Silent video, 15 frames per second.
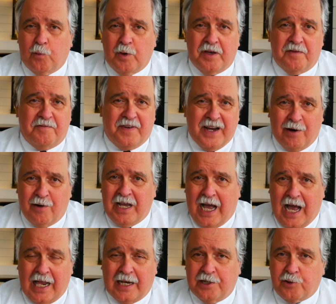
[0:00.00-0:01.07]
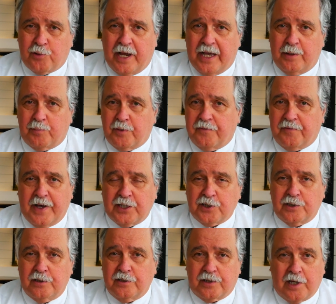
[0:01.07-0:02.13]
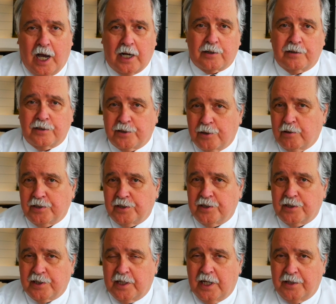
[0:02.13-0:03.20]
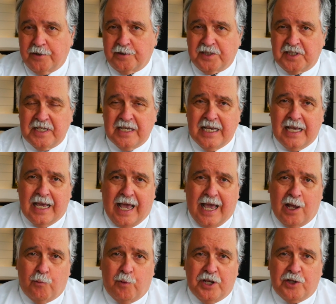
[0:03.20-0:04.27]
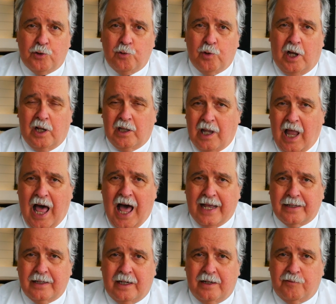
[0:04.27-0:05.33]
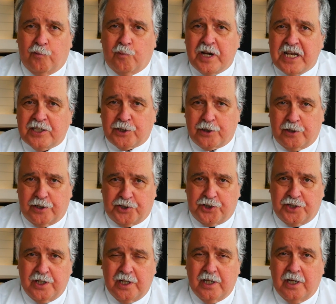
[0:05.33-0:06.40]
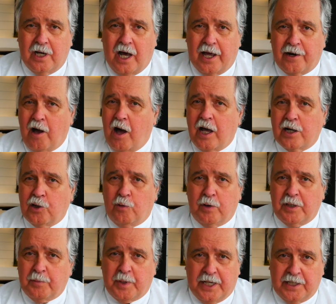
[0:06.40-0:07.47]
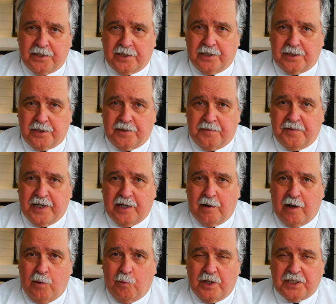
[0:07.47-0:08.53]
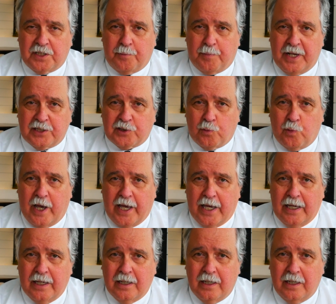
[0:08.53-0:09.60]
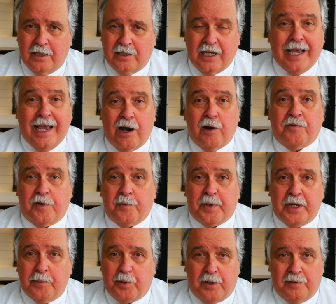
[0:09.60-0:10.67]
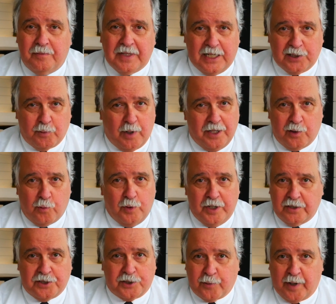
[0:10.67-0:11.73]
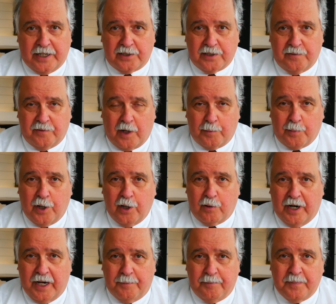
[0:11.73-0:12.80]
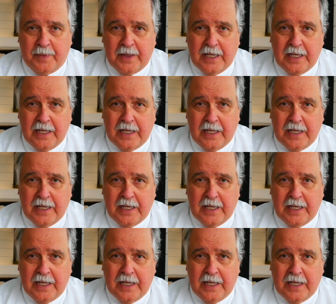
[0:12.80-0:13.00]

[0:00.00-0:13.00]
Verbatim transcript: We have very highly trained professionals, doctors, nurses, and others. And we do a lot of research on an ongoing basis to figure out what's the best way to care for people. That's one of the real strengths of our program.